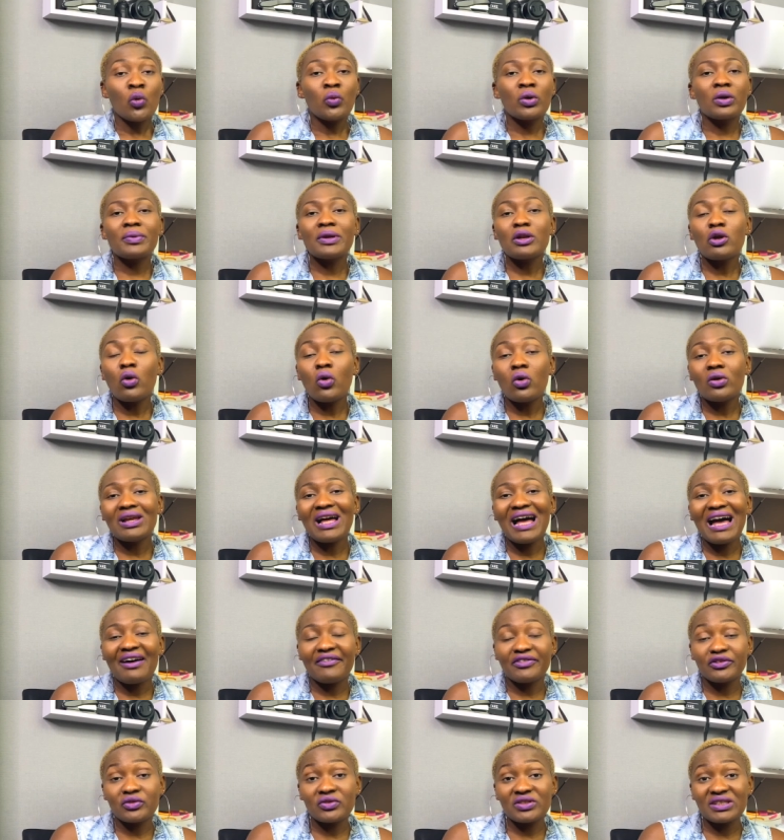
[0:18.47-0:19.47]
We will all
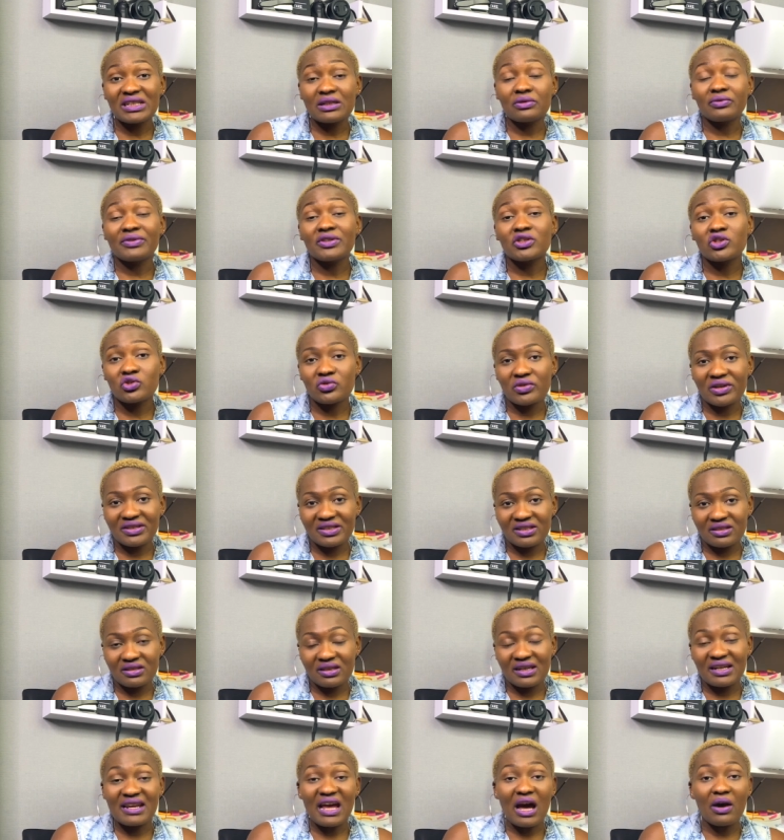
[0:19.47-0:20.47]
have to deal with stress
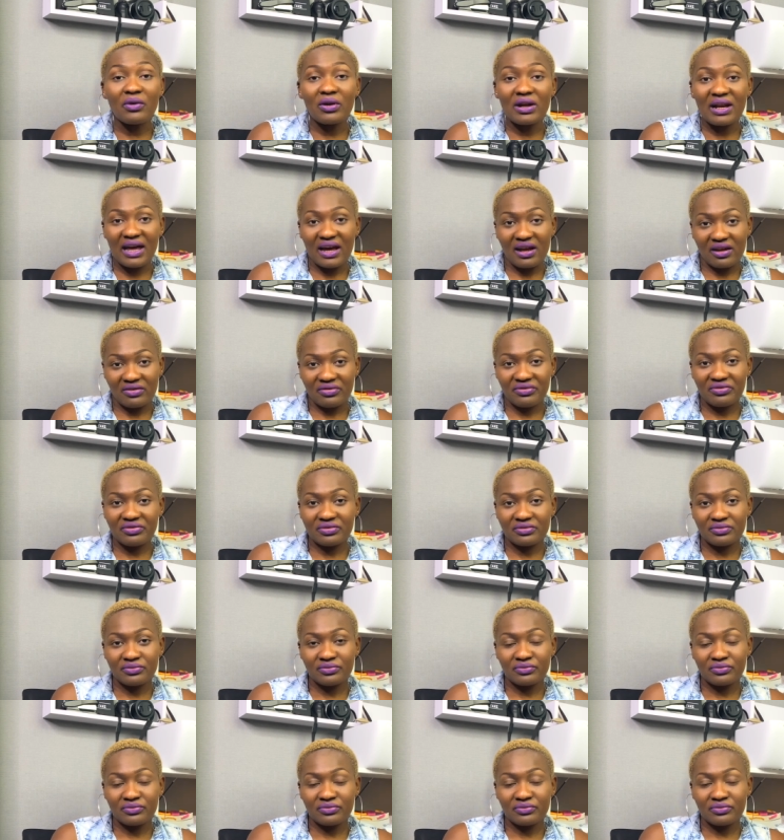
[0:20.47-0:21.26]
in our life,